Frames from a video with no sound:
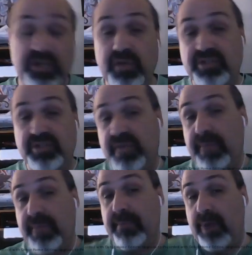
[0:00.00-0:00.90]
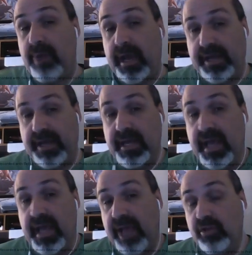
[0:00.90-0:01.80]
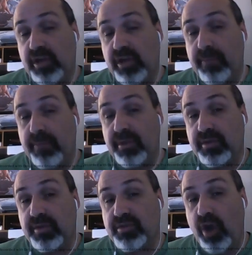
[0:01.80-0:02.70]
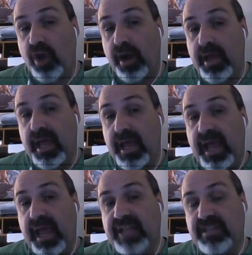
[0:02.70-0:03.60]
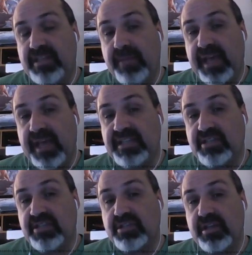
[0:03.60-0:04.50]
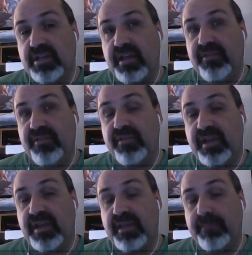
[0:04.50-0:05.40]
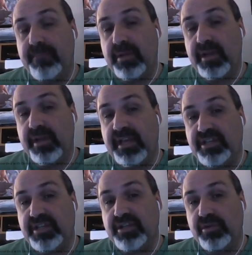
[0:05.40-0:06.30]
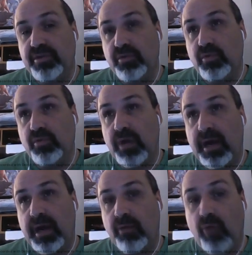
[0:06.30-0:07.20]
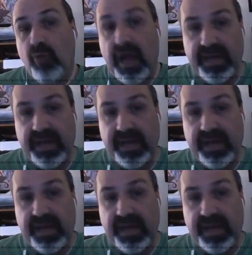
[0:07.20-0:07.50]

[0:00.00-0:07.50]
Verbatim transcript: to it. So keep in mind and look up what those are. In some cases, if you've got the ability to uh, ride,